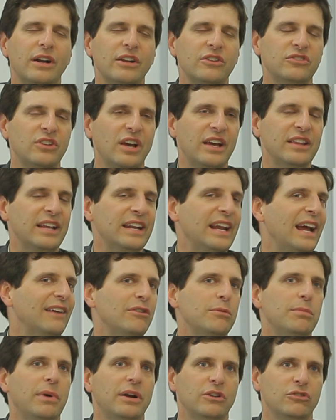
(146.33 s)
to say that
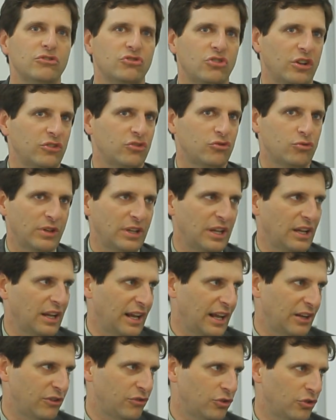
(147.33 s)
everybody who starts drinking
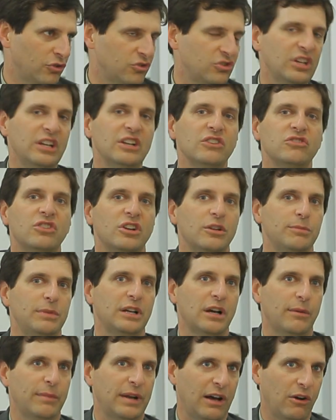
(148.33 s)
at age 13 is going to
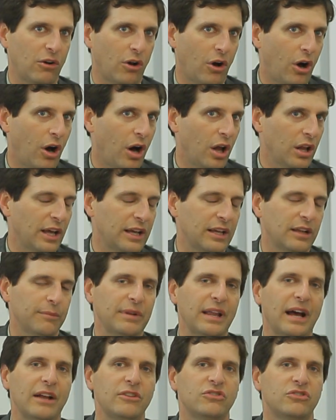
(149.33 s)
become an alcoholic. I
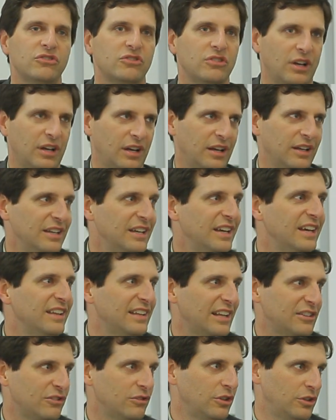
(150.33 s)
mean, that's
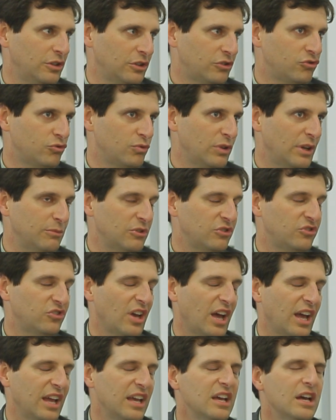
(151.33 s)
a little extreme to
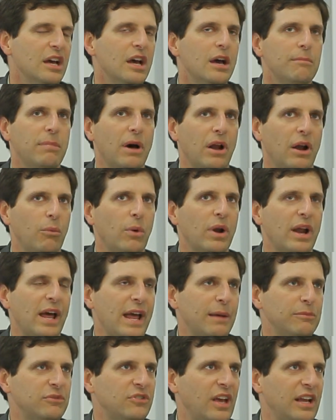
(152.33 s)
say. But what I
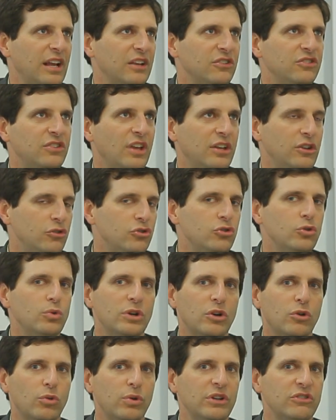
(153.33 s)
am saying is that you
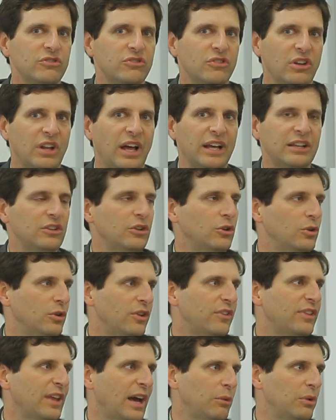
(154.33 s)
do increase the
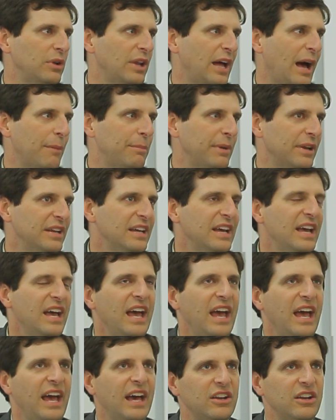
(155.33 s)
likelihood that will happen.
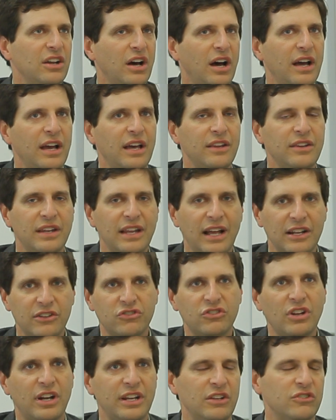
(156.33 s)
And then that
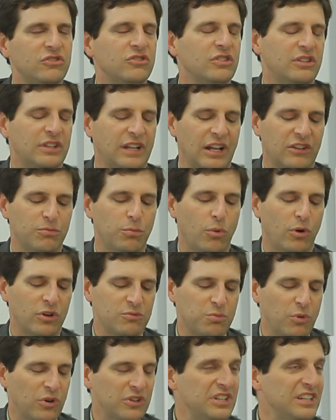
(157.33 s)
study gets more
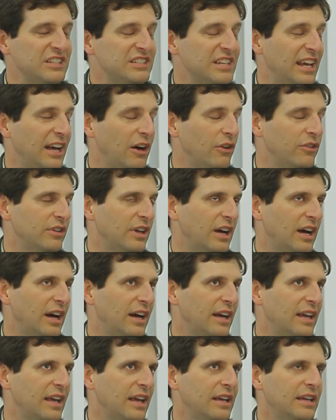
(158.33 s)
detailed.
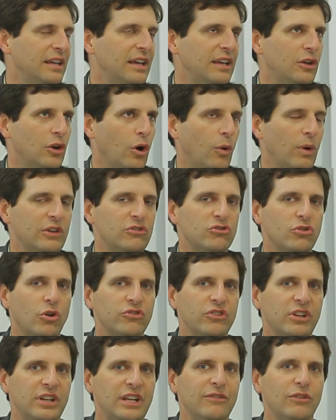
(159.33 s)
It
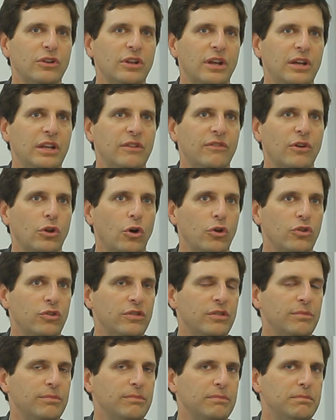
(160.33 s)
shows that even though
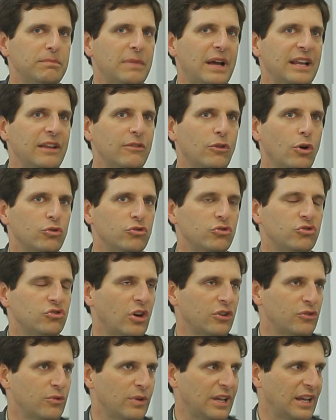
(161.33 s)
many of those who
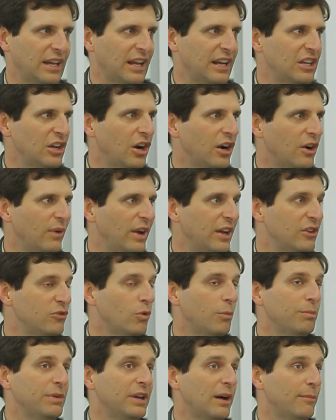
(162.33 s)
start drinking at a younger age
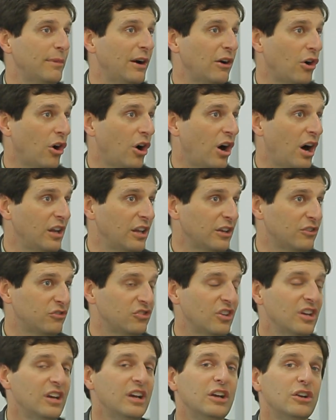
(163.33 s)
won't become
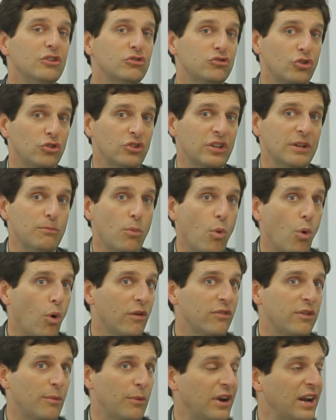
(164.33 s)
alcoholics, certainly
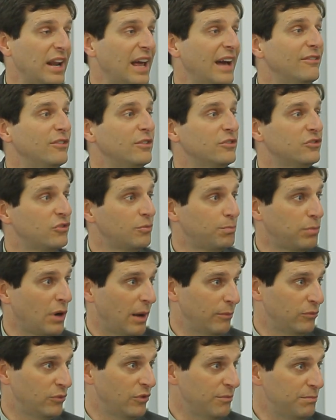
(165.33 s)
more of them are going to have
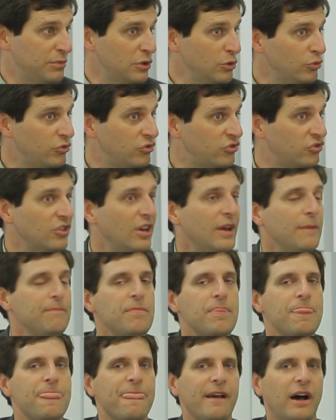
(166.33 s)
problems with abuse
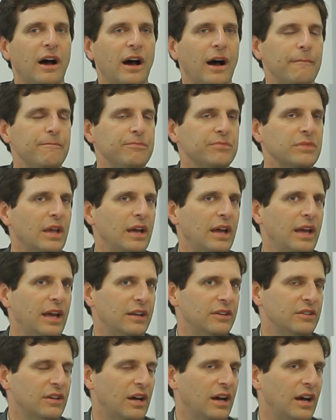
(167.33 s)

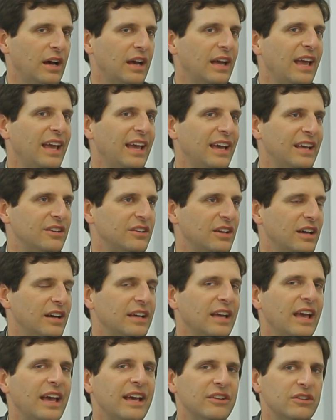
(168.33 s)
and
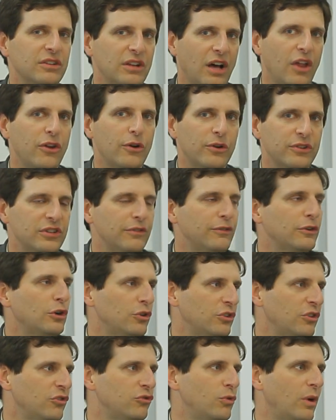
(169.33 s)
other
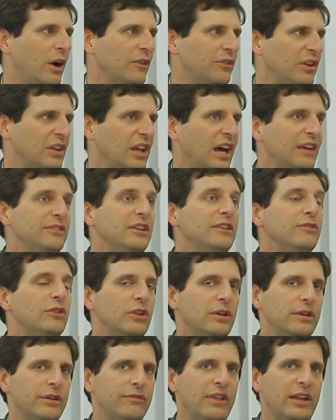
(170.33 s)
difficulties throughout their life,
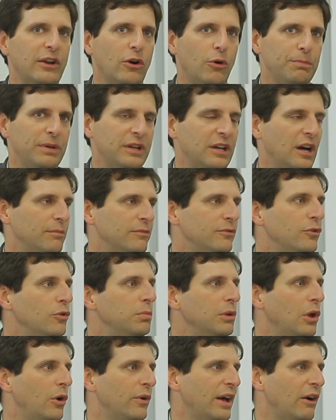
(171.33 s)
even if they don't become
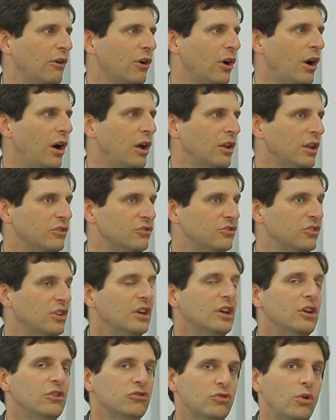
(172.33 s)
full-blown alcoholics.
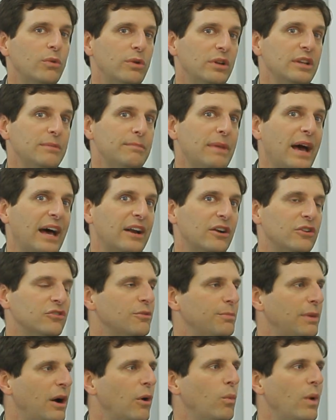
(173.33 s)
So it really
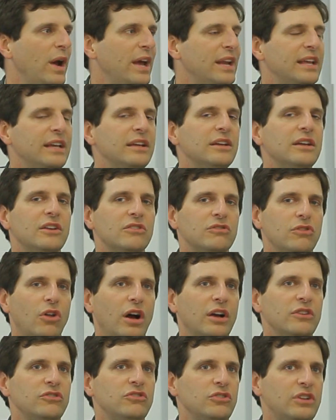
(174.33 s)
matters about waiting as
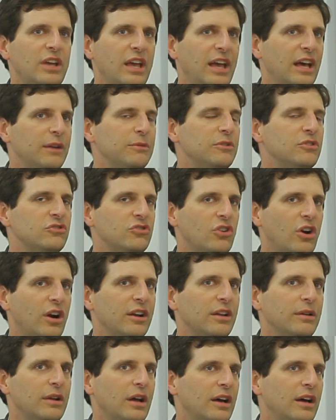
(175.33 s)
long as you can to start